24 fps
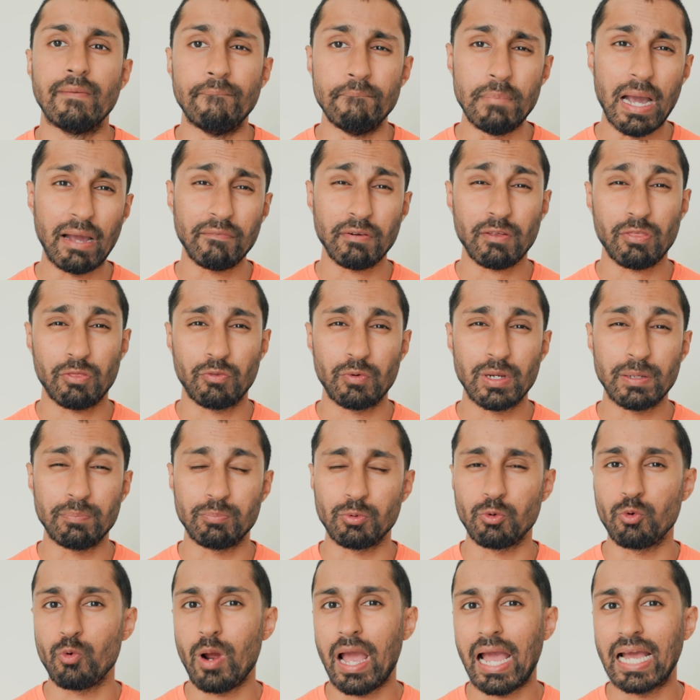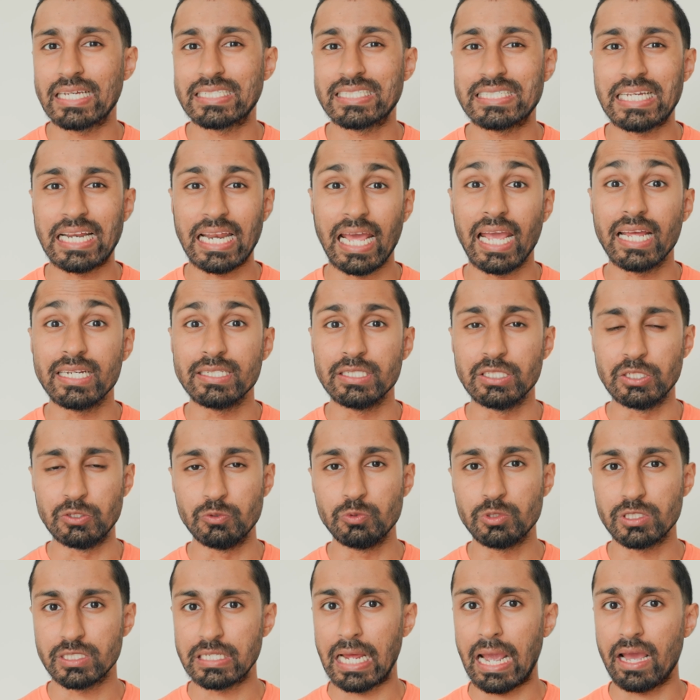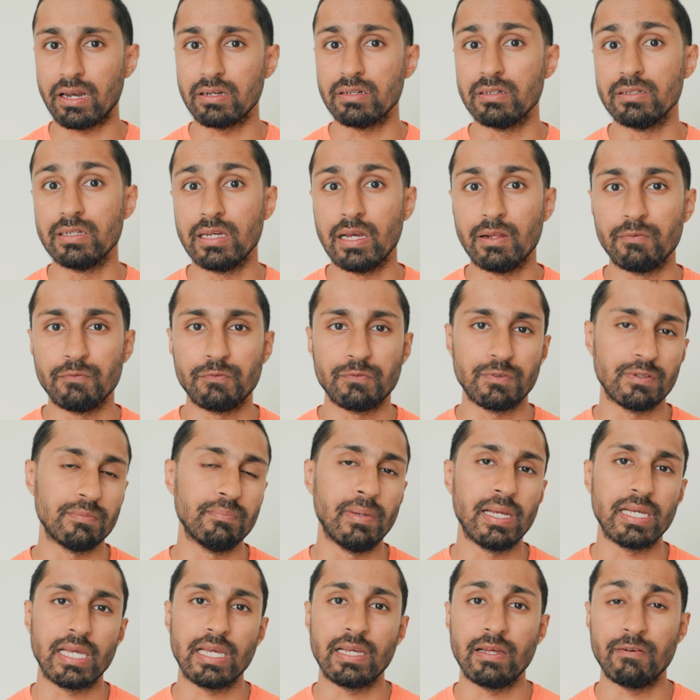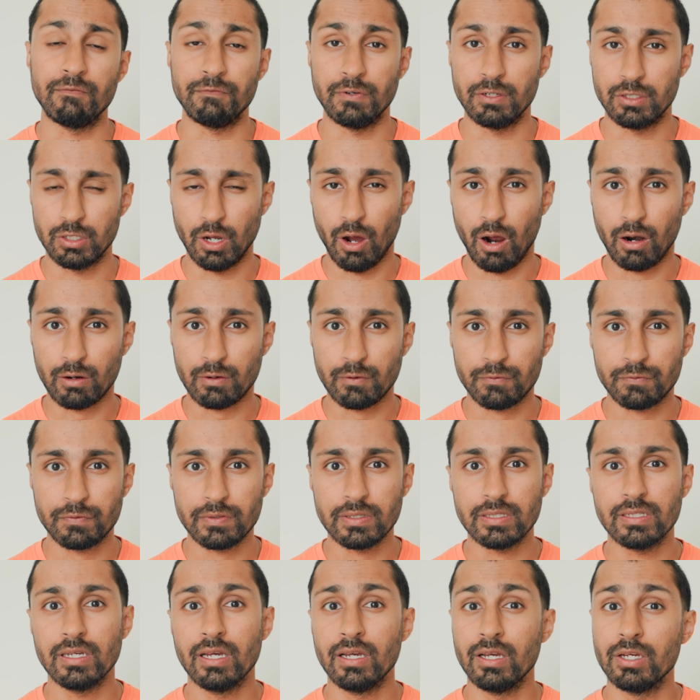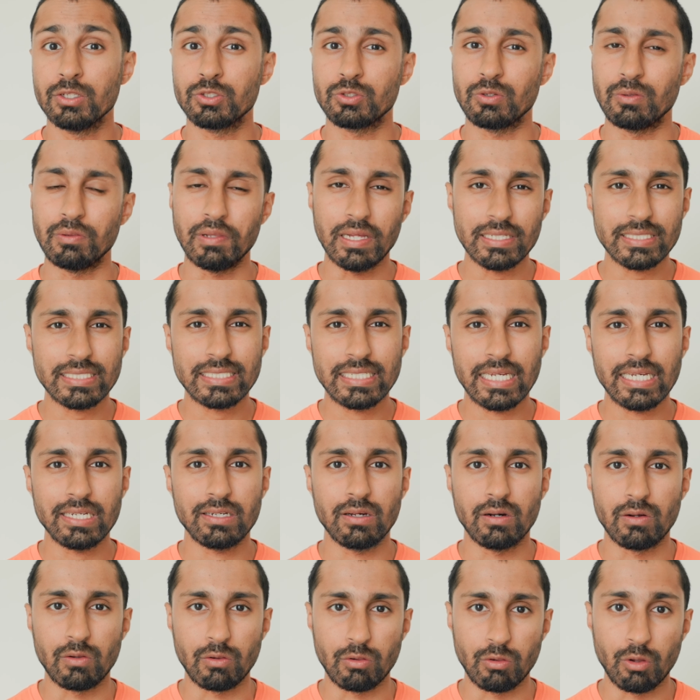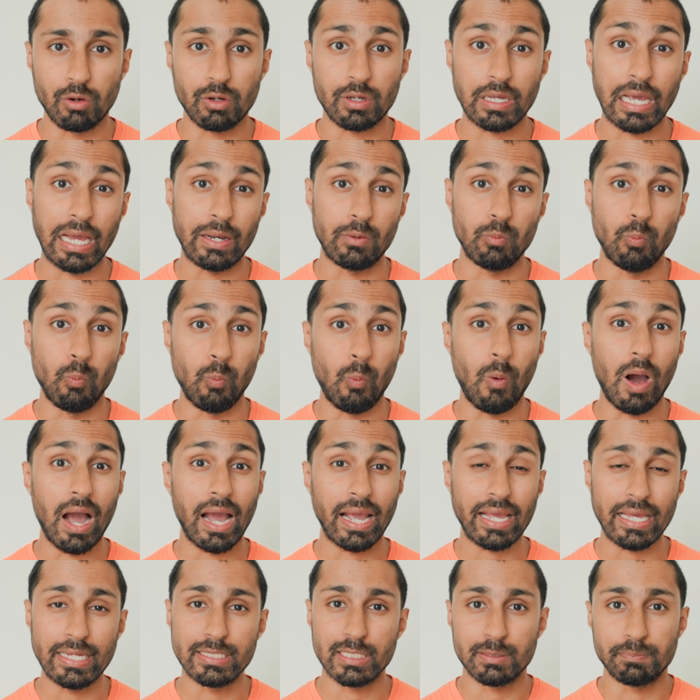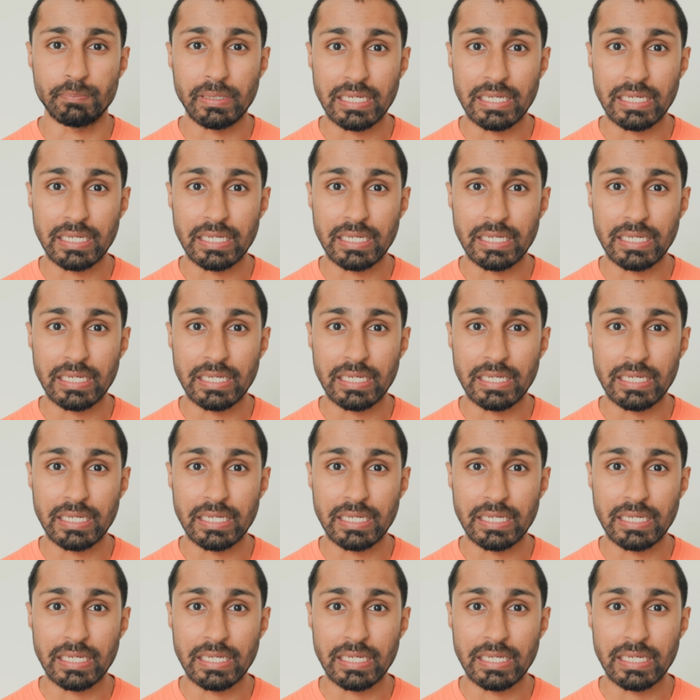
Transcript: The Mavic 3 Pro has set a new standard in filmmaking and photography, so let's take a look at why it's